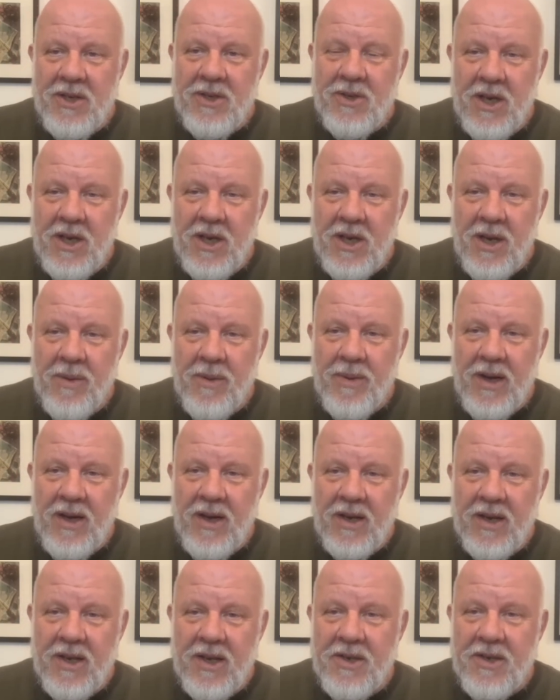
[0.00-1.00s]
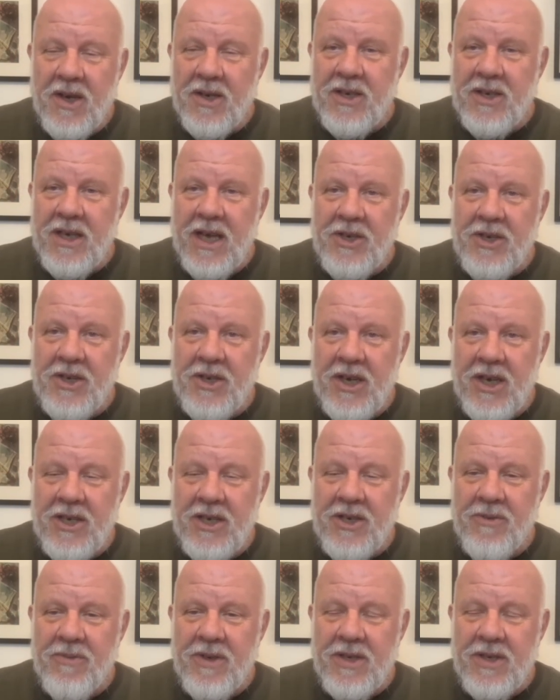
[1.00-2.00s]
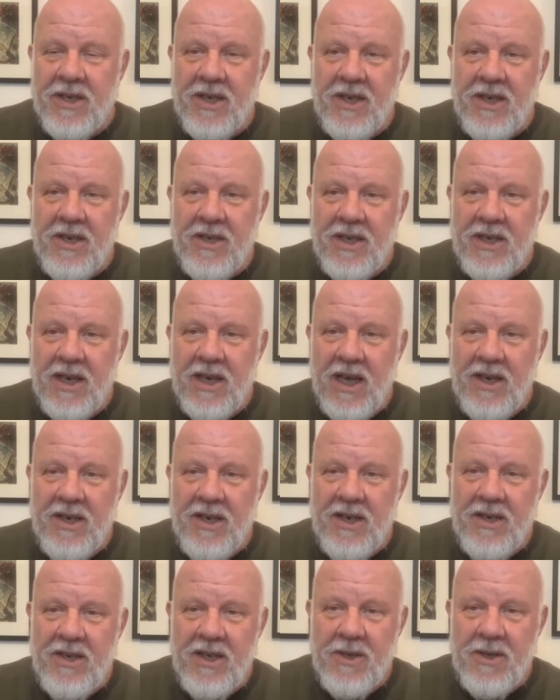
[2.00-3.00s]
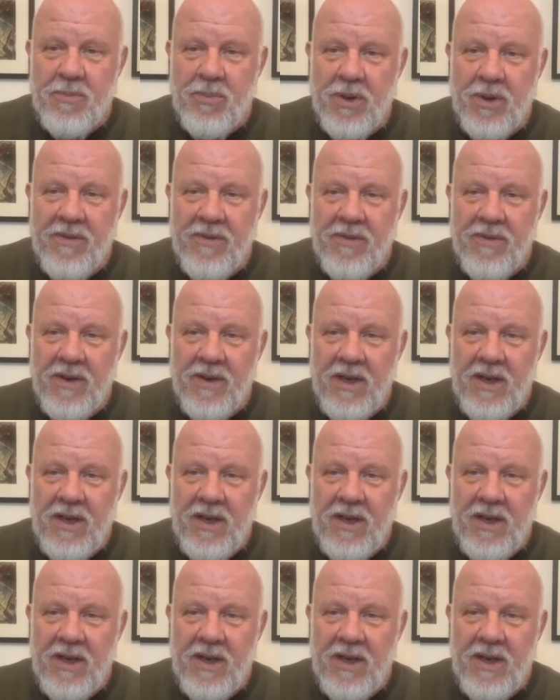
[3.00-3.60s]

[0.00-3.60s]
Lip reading: talking about conducting education research, and in this brief